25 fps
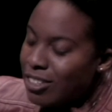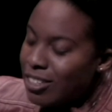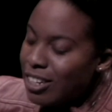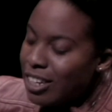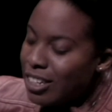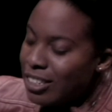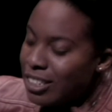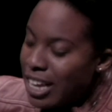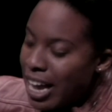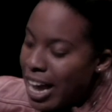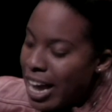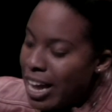
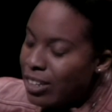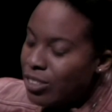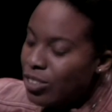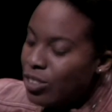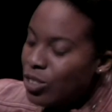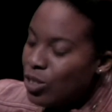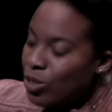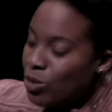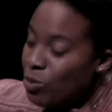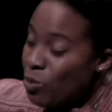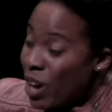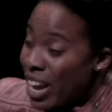
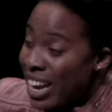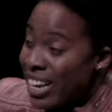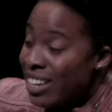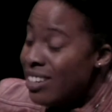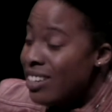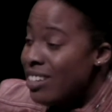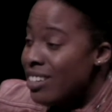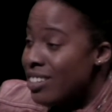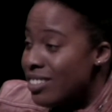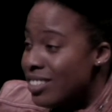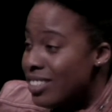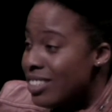attached to
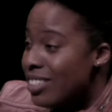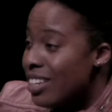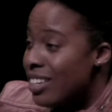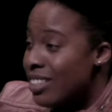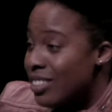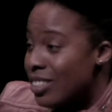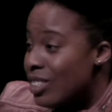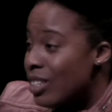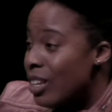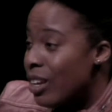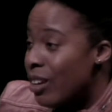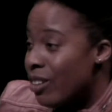whiteness,
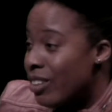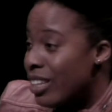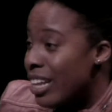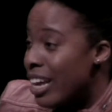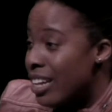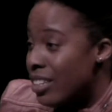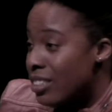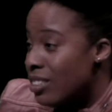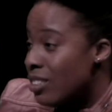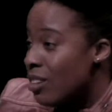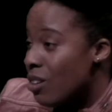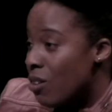and so
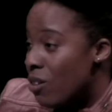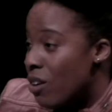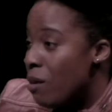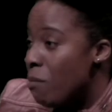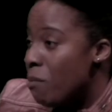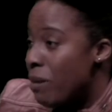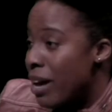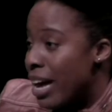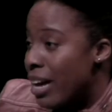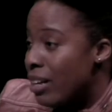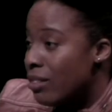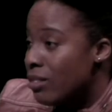that's going
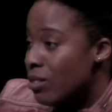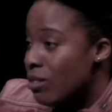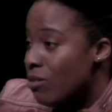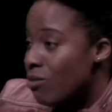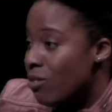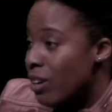back to